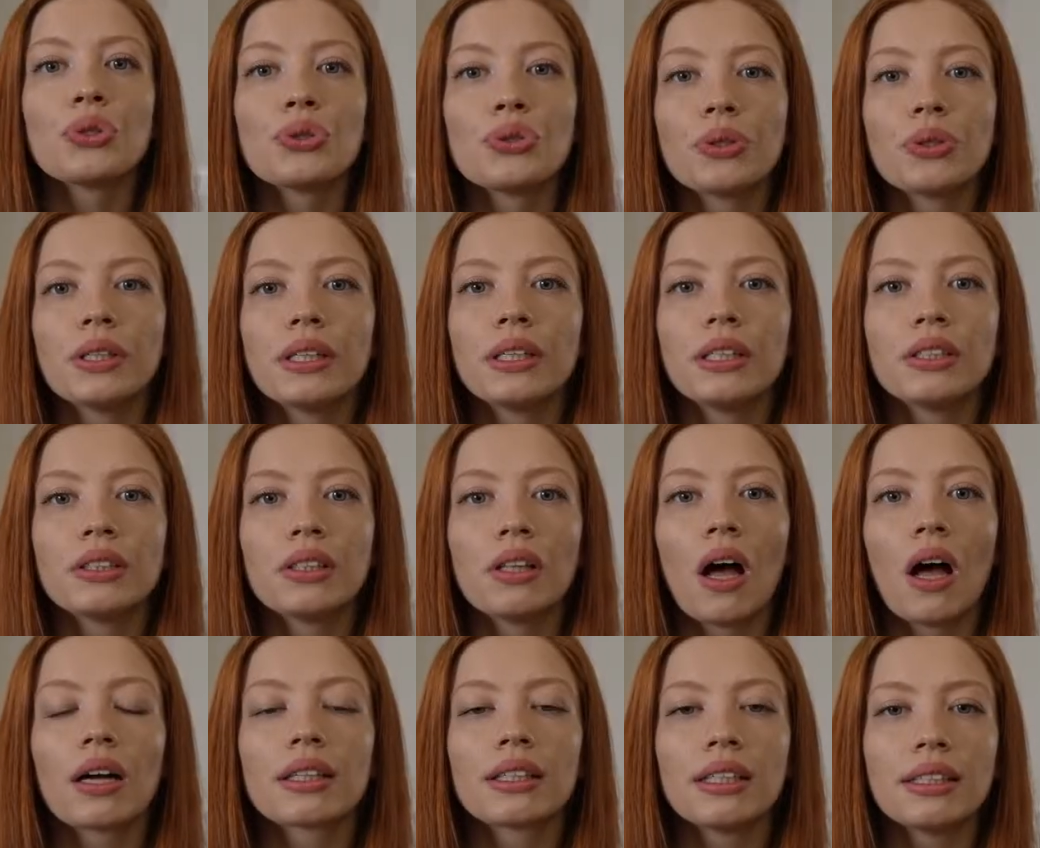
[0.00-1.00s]
sugar is
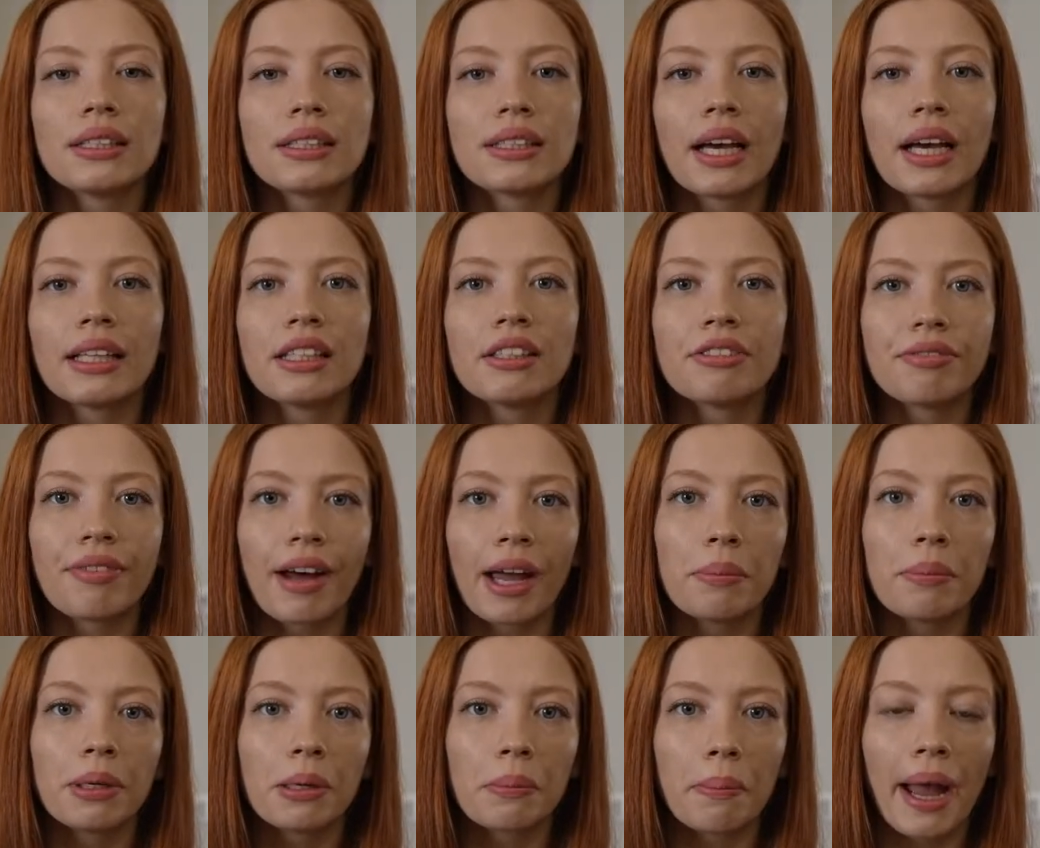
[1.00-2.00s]
locked inside the
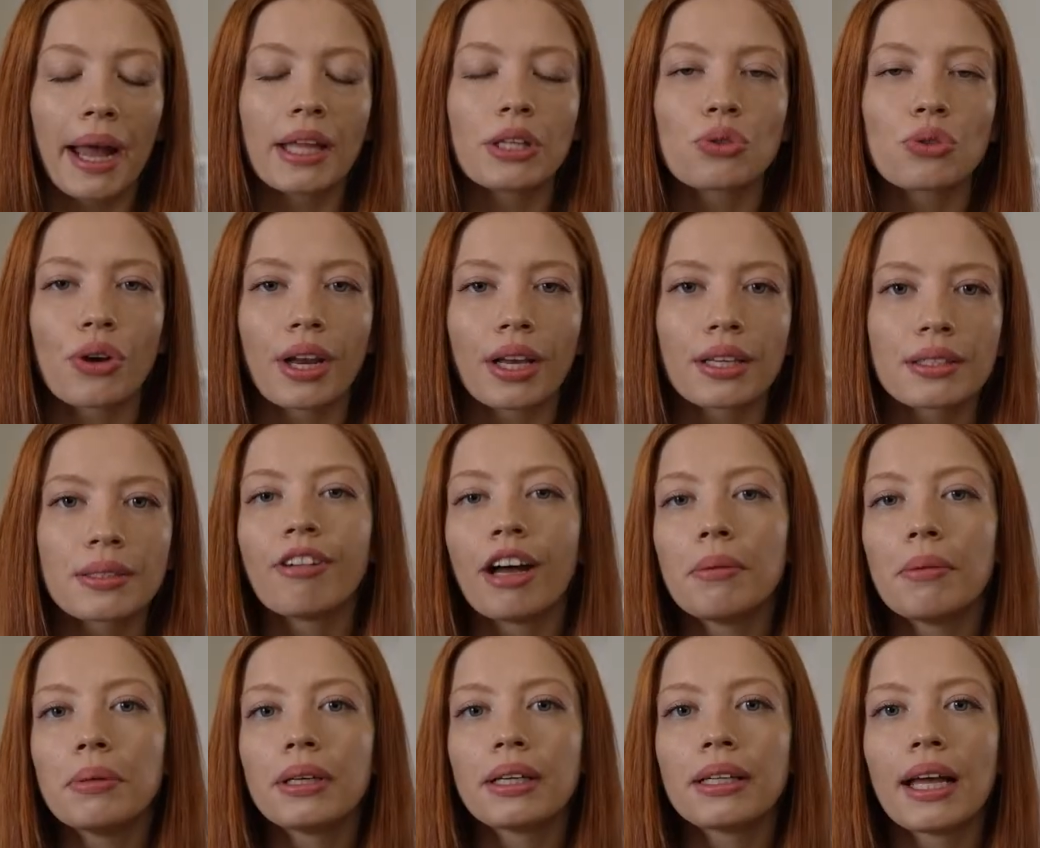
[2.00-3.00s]
fiber matrix.
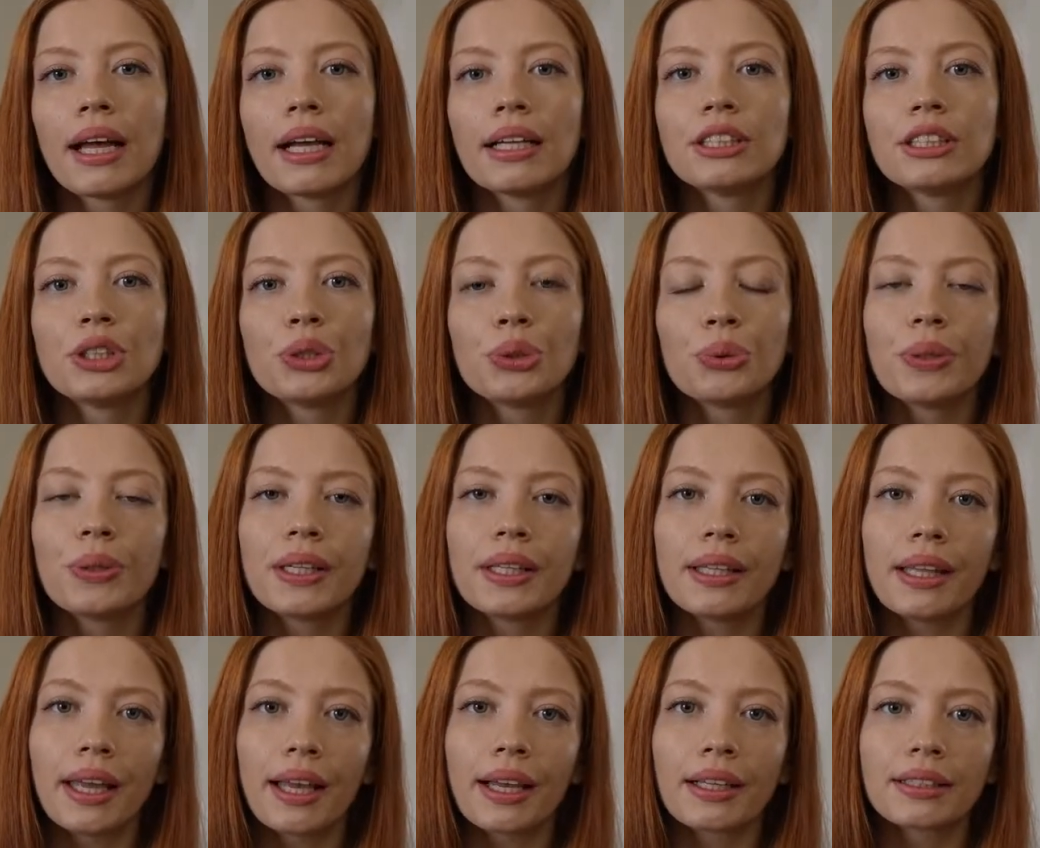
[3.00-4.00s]
Fiber does three
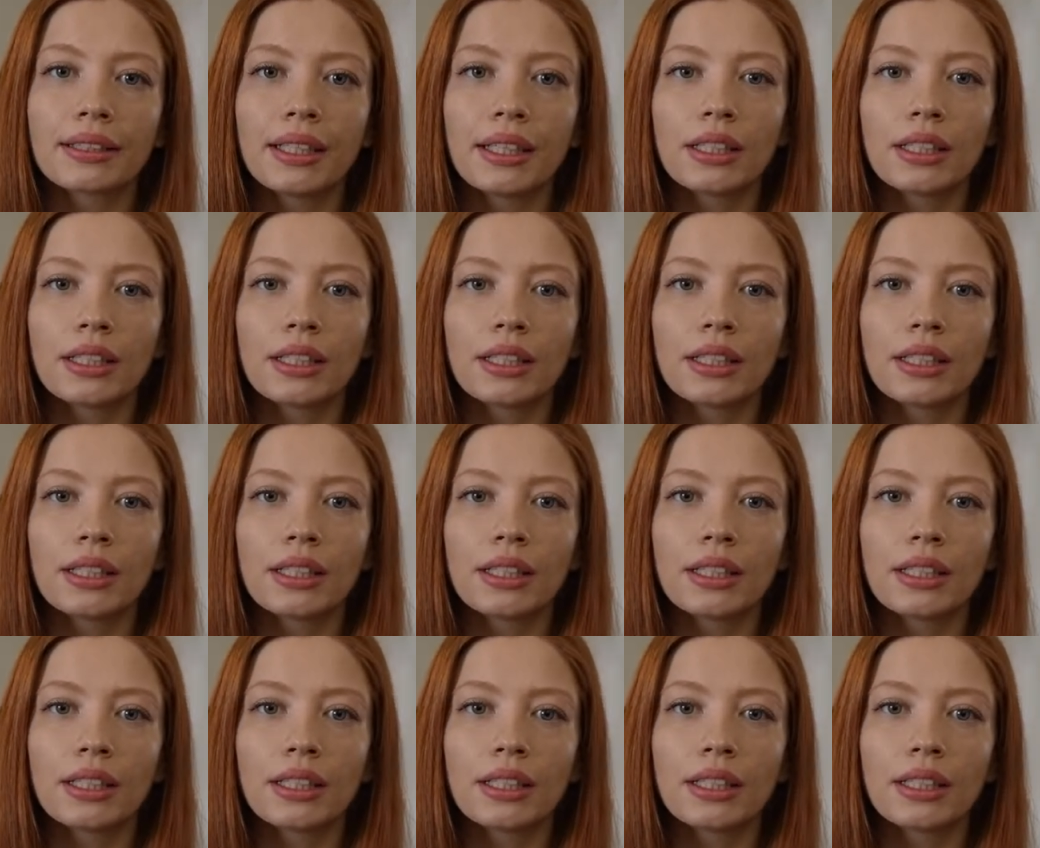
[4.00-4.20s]
things.